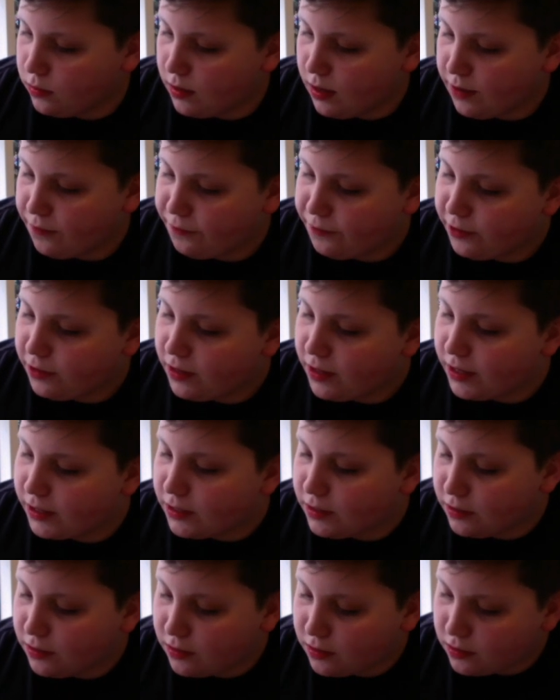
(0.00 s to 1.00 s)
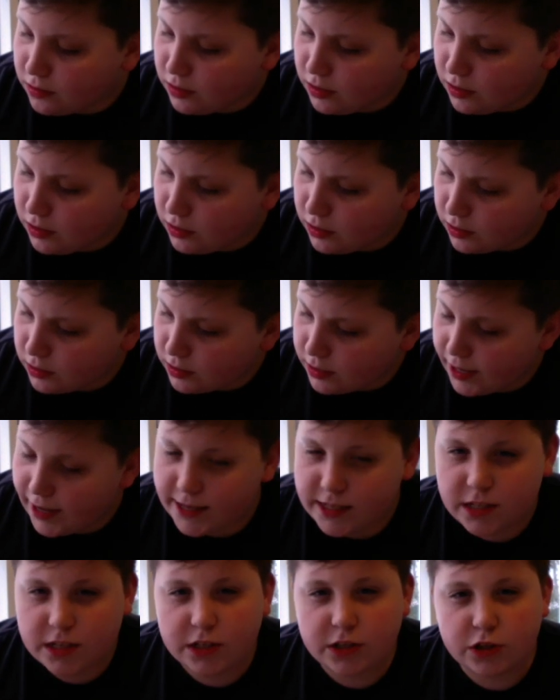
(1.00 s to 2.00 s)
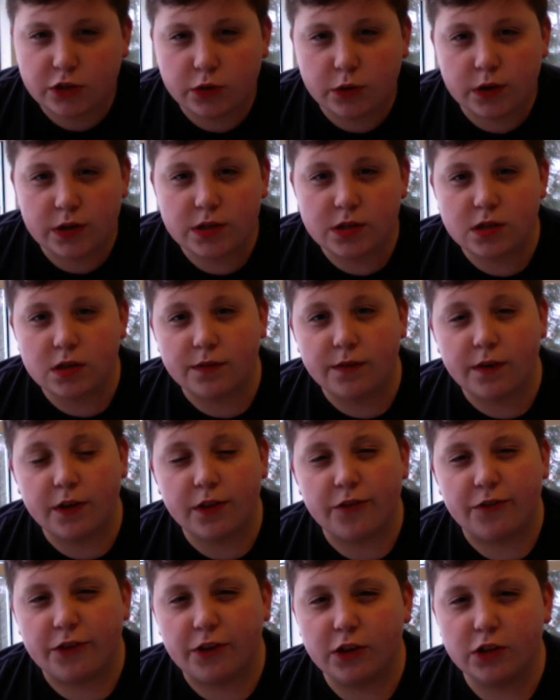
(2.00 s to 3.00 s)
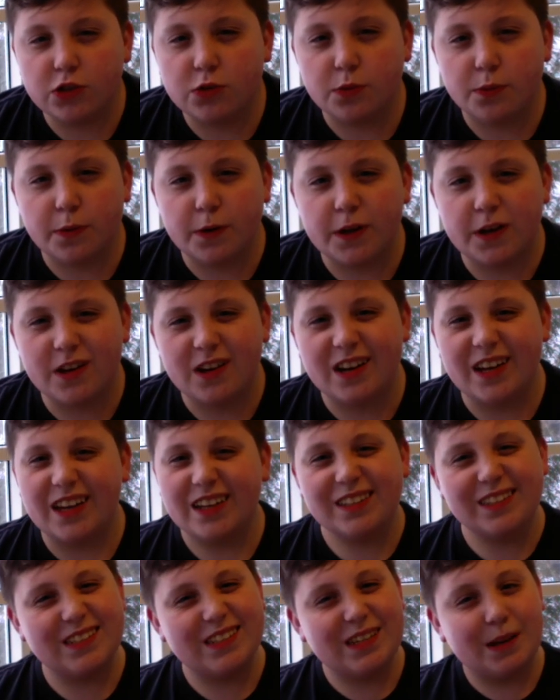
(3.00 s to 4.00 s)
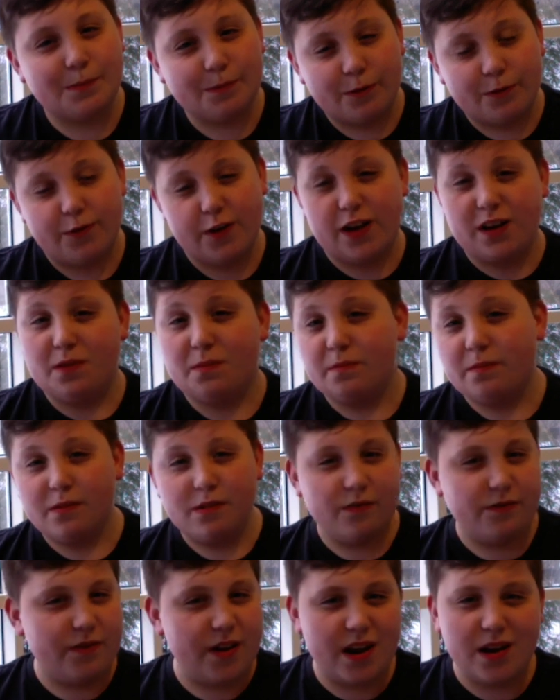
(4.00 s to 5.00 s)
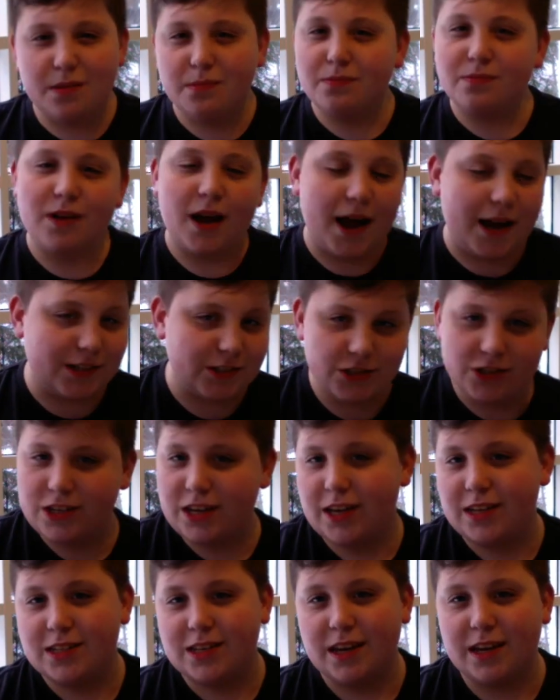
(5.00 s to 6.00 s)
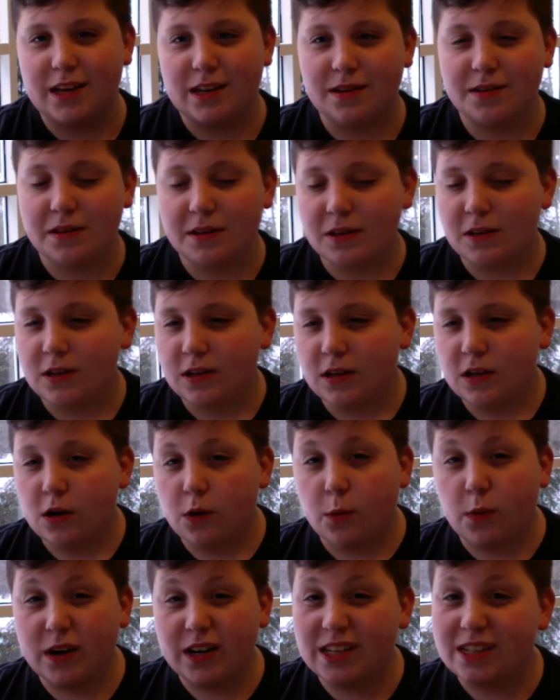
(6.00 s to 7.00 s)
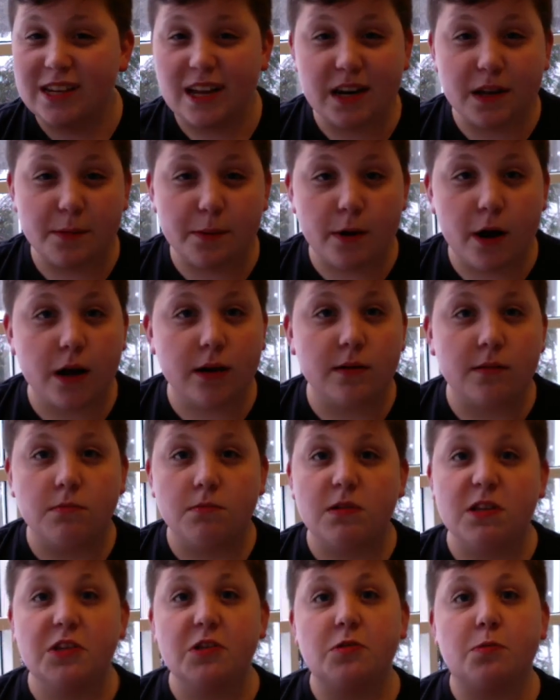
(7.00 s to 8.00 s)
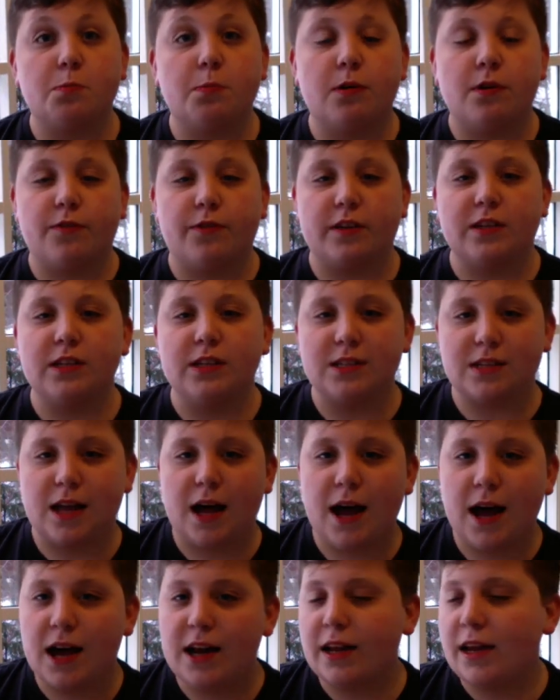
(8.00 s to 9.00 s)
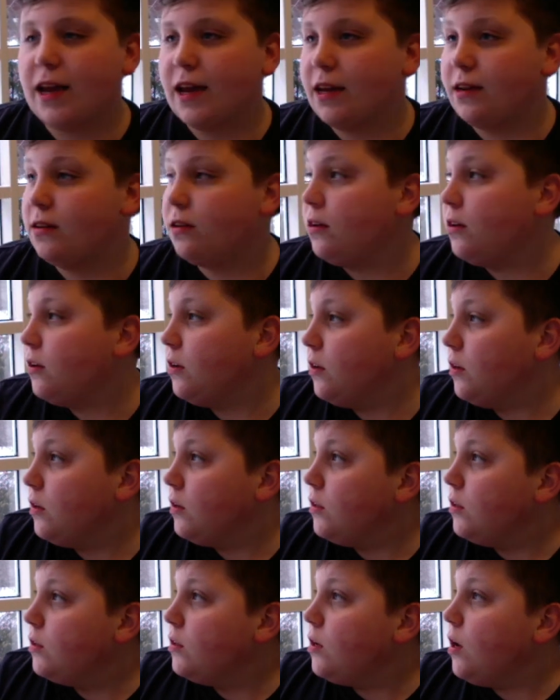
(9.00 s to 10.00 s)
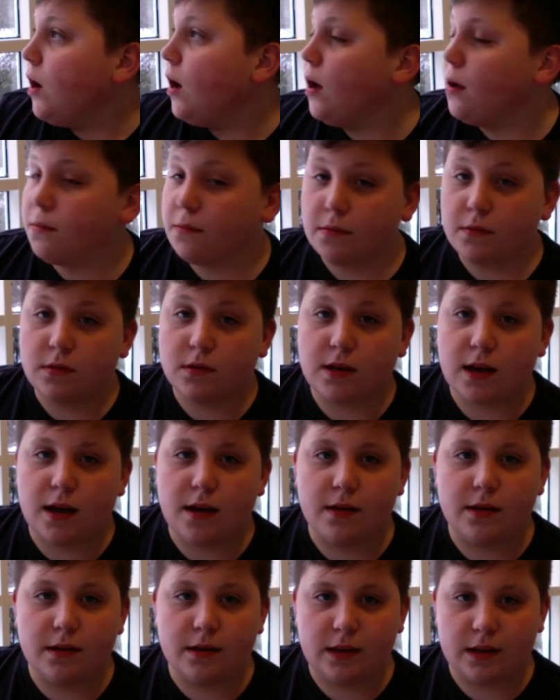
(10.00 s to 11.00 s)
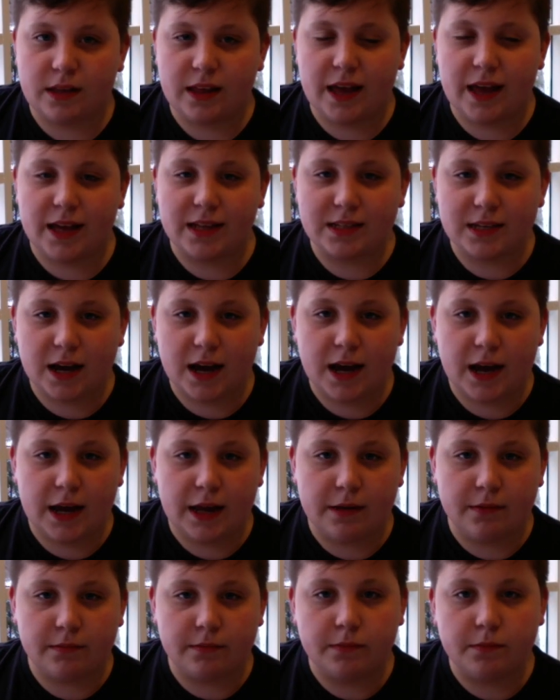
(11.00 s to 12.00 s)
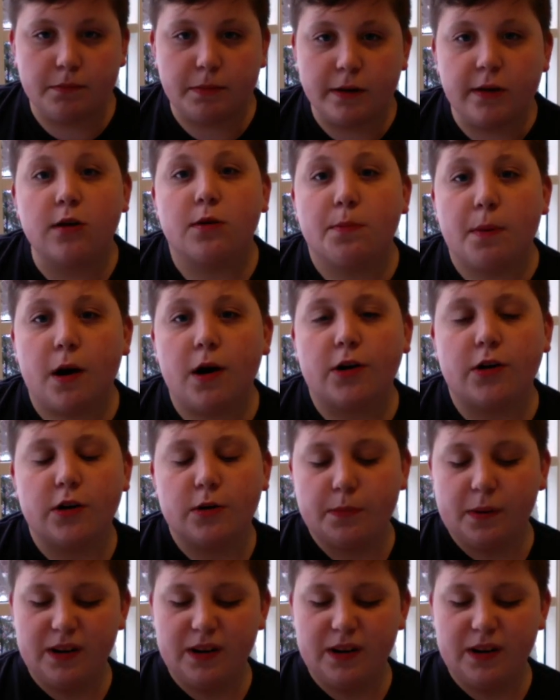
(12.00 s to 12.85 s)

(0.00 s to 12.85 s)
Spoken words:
I feel like the casting choice of all the villains were pretty good, except for Venom. Venom, I just can't take it. When he's Eddie Brock, he's perfect. He's the hothead, like anti-Peter Parker.